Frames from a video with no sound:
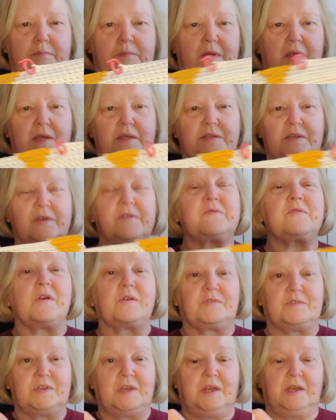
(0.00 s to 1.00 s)
It's a
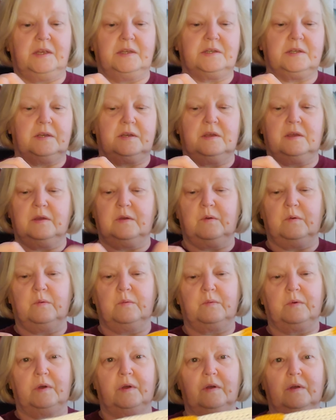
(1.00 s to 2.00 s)
crocheted
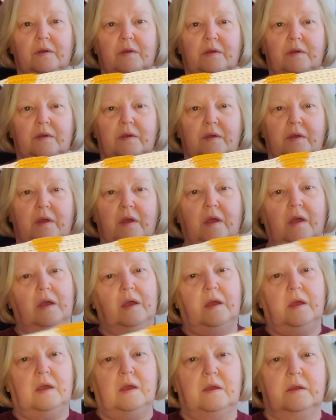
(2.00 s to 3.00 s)
work.
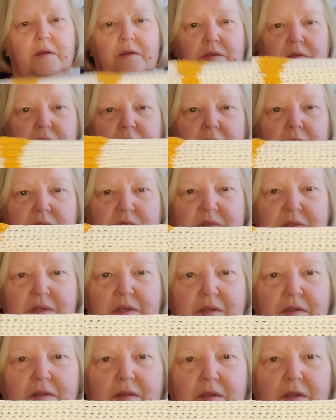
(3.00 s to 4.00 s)
So I've
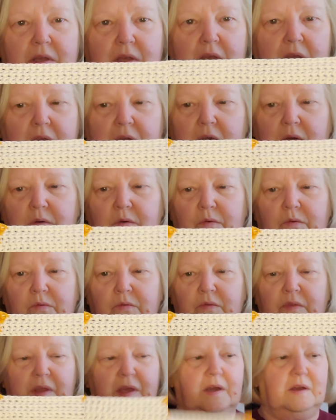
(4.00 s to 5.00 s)
done
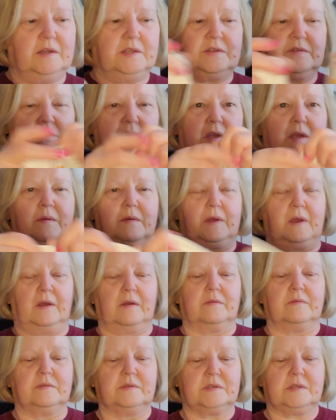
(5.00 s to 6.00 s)
all the ice cream
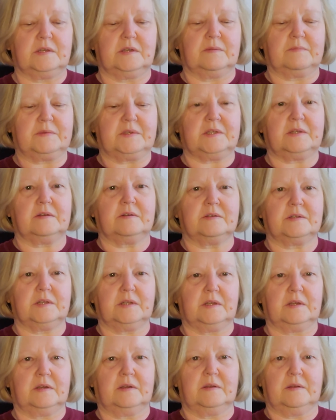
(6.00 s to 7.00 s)
cones, and I'm
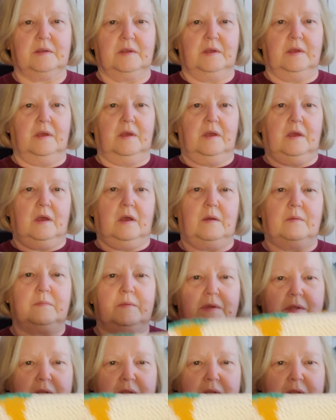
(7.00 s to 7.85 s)
starting I'm